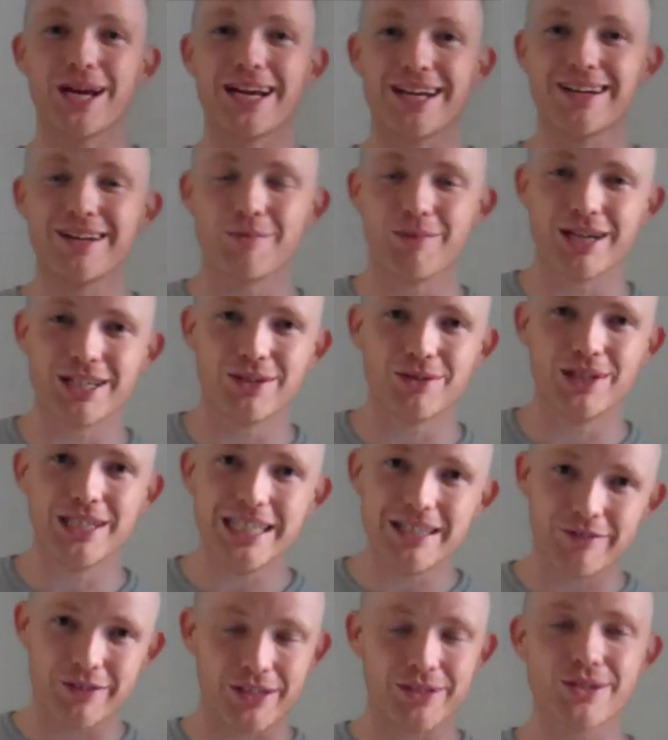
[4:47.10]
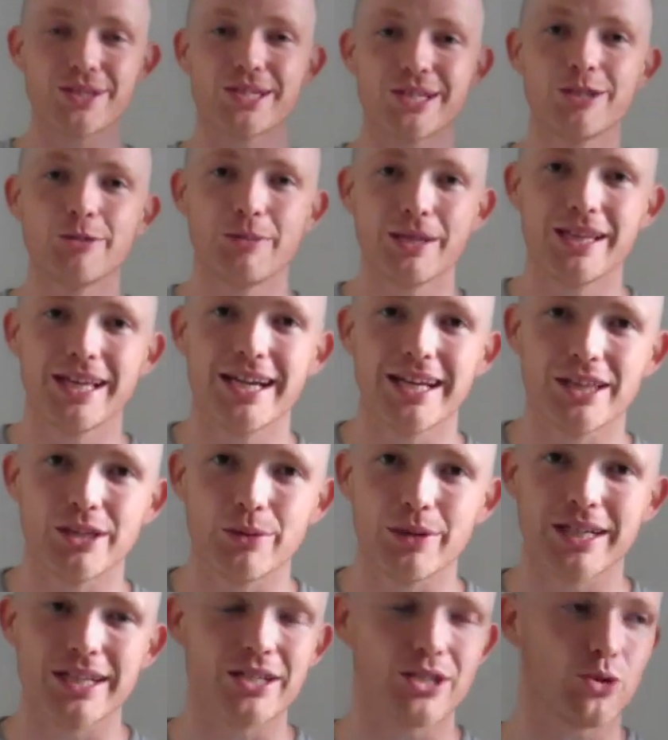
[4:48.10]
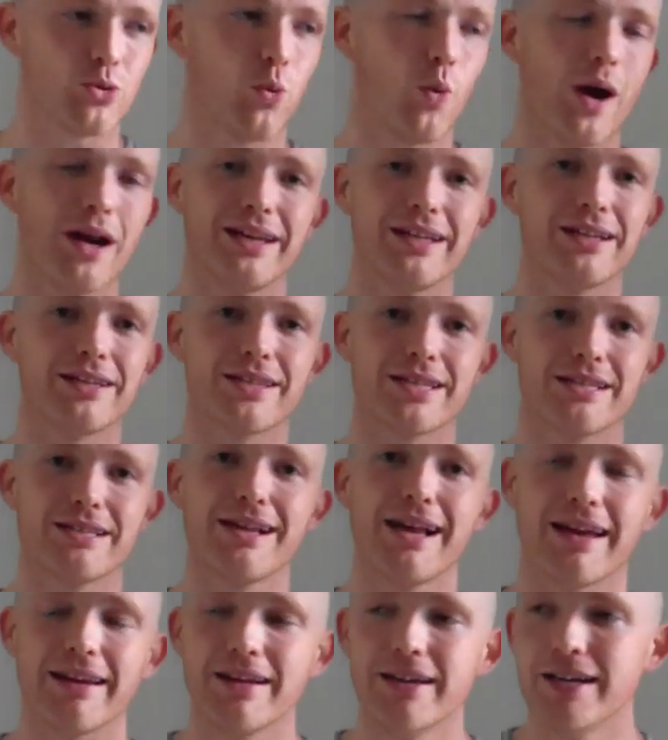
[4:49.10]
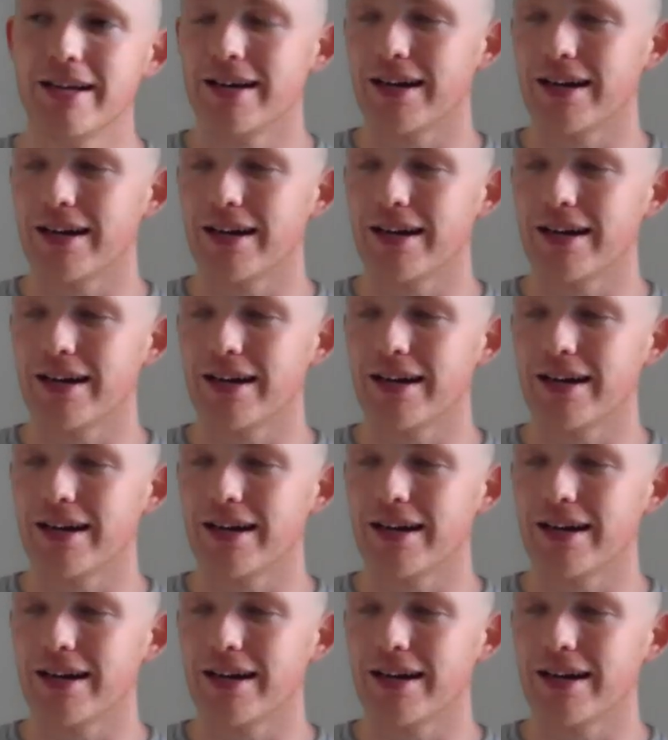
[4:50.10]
in, and when you leave, he'll still be there doing his 20th set.